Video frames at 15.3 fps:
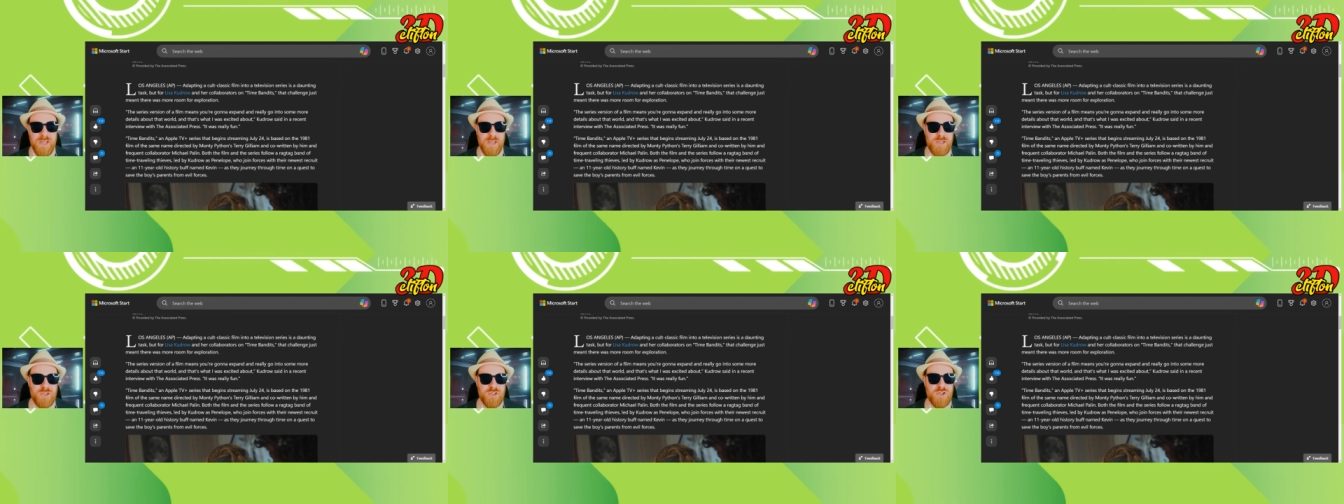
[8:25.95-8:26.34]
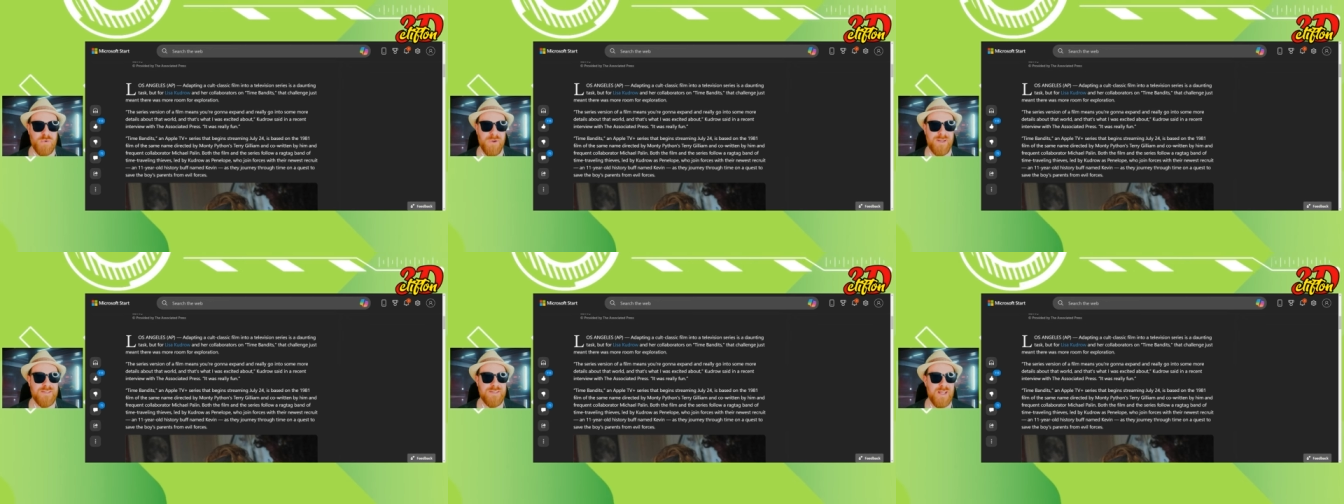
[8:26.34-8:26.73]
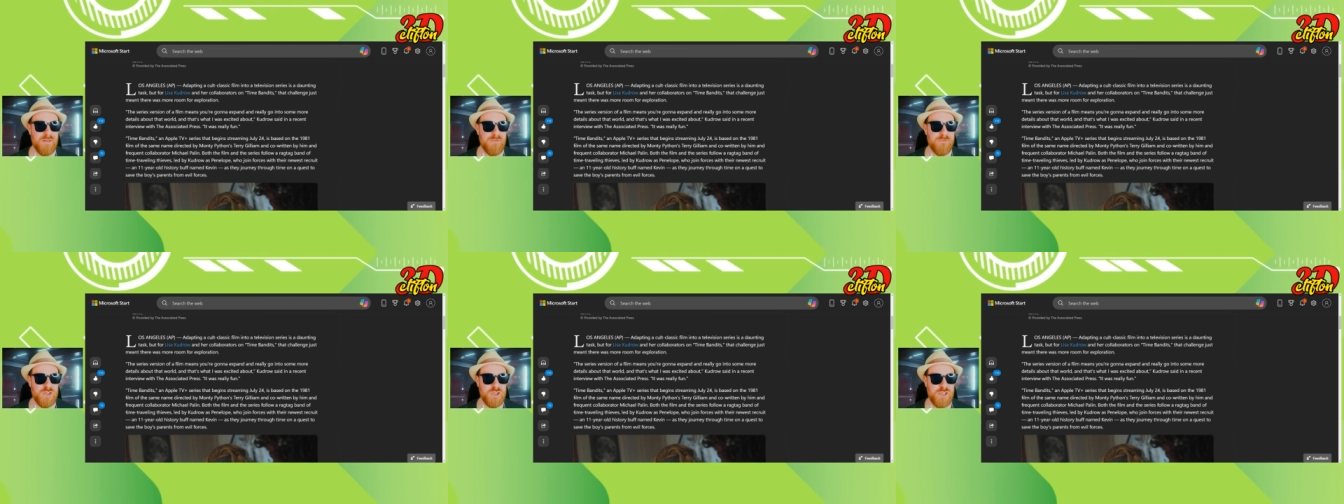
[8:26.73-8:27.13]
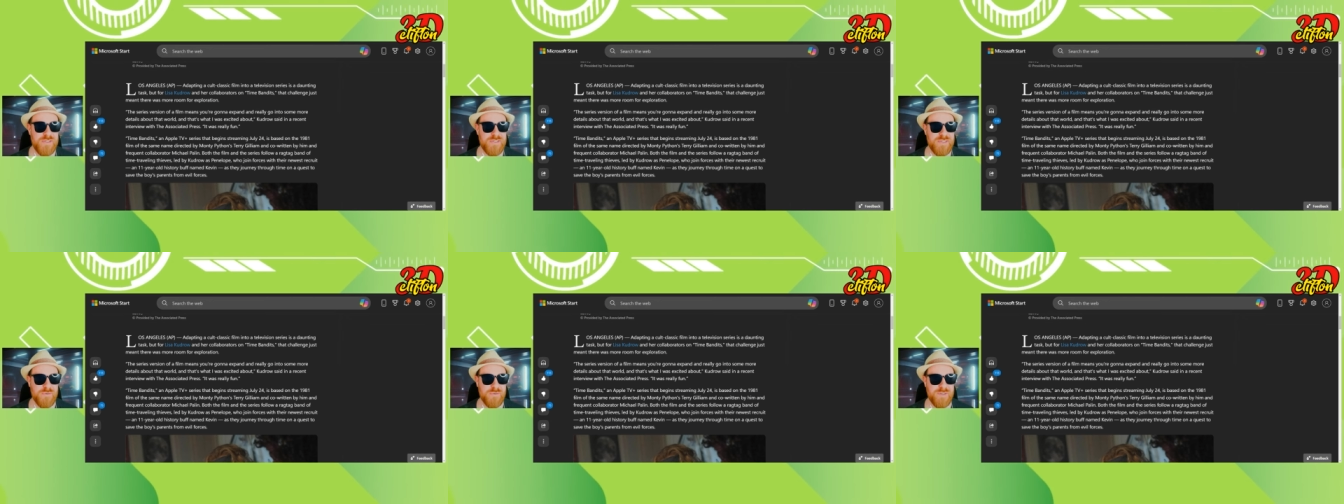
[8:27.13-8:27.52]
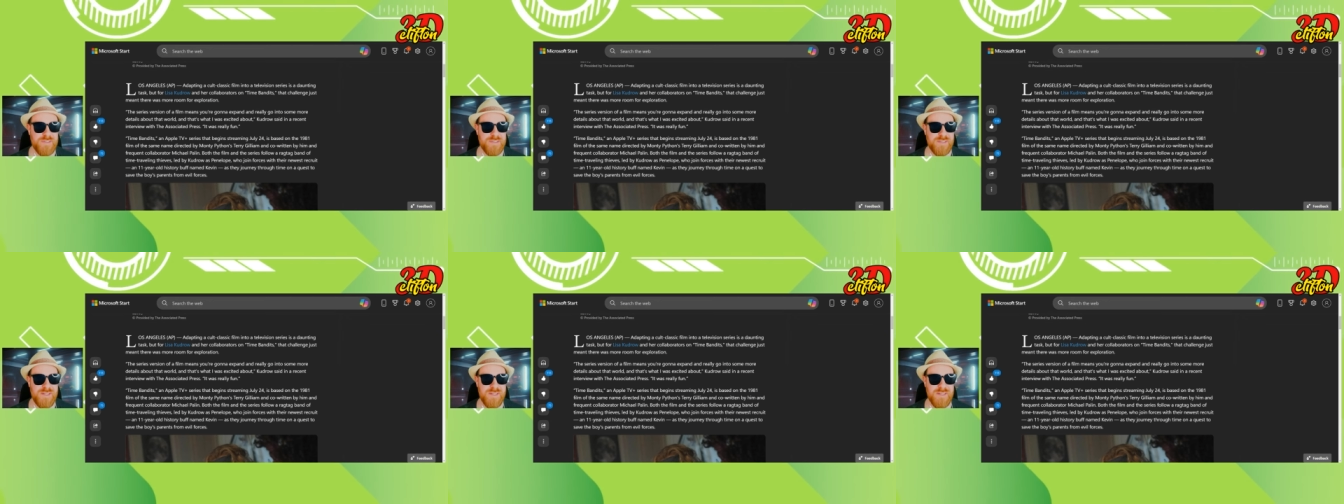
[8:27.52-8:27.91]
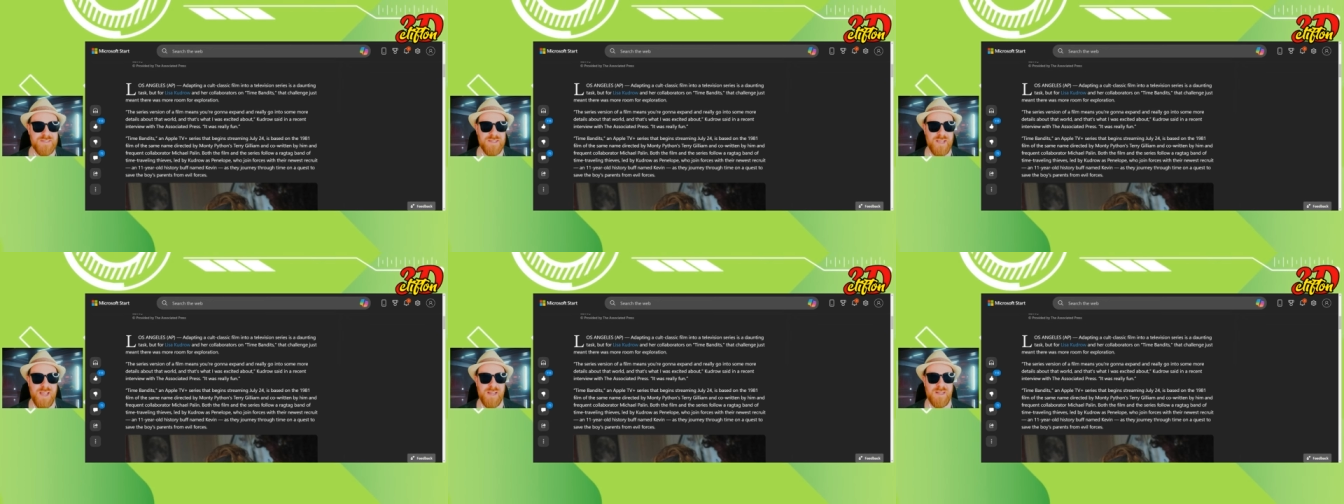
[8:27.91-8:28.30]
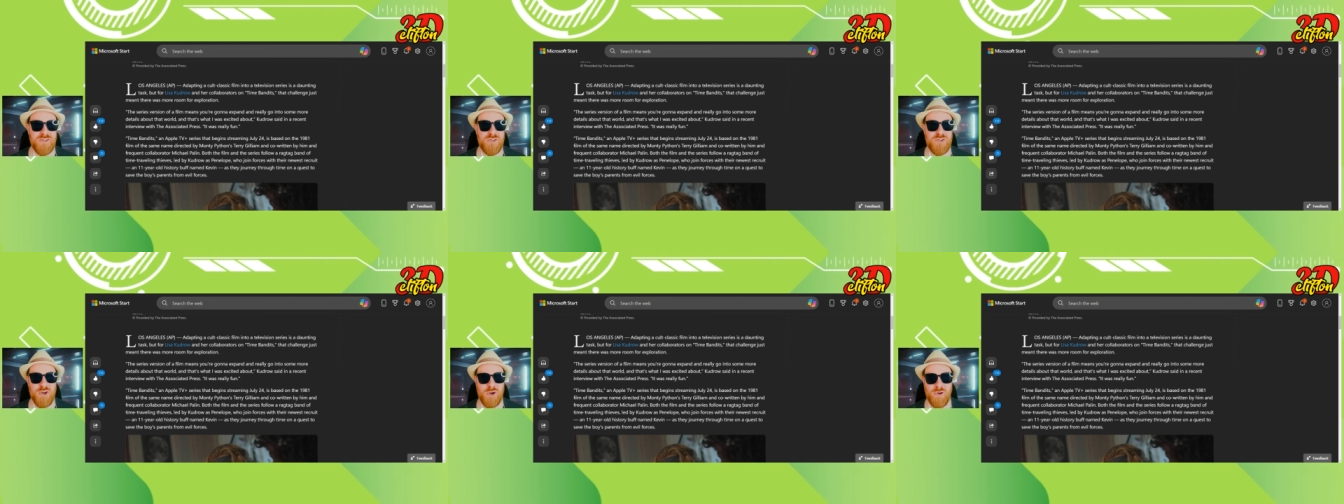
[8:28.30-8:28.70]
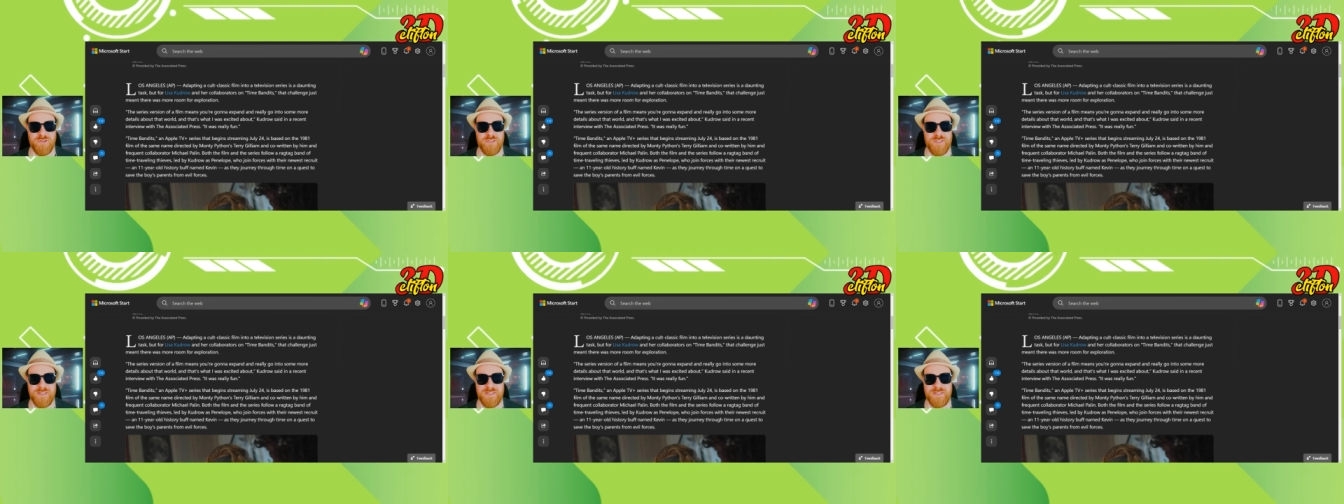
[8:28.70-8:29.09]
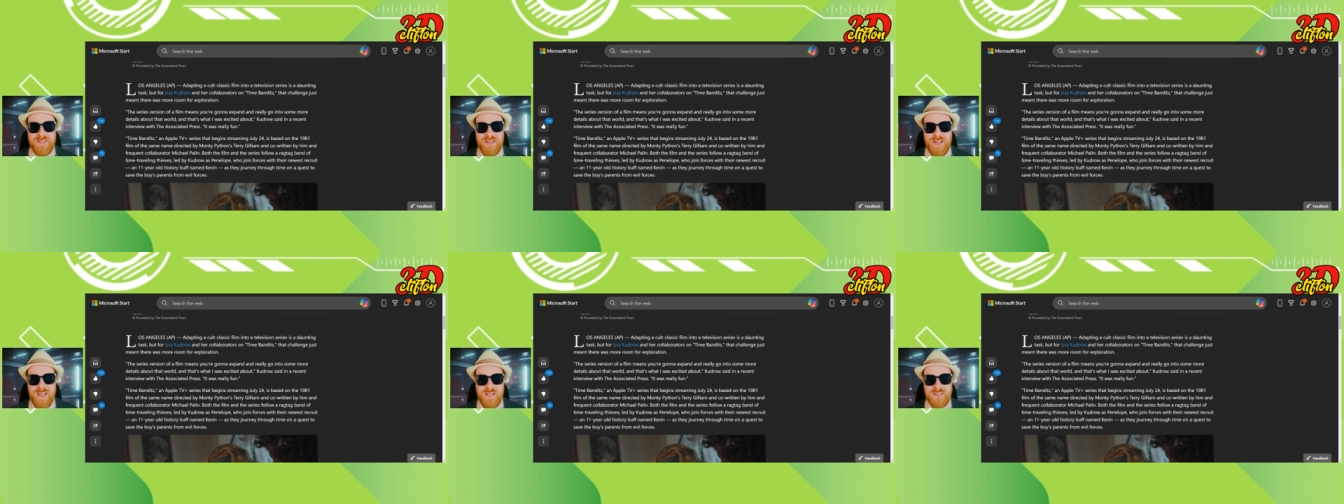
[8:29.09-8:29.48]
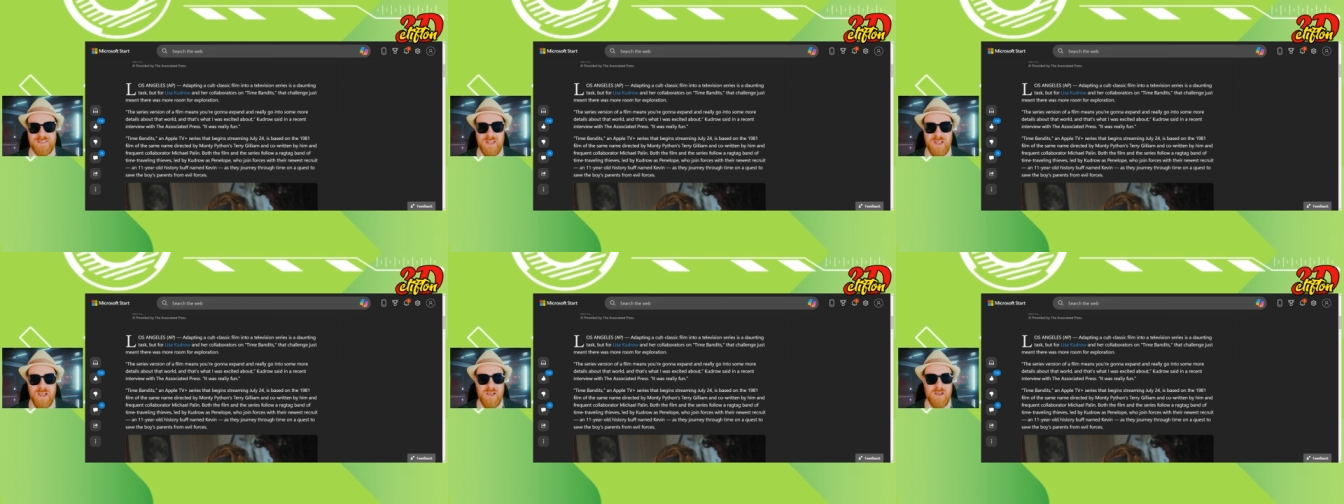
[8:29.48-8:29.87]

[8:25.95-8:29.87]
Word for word: into a television series is a daunting task.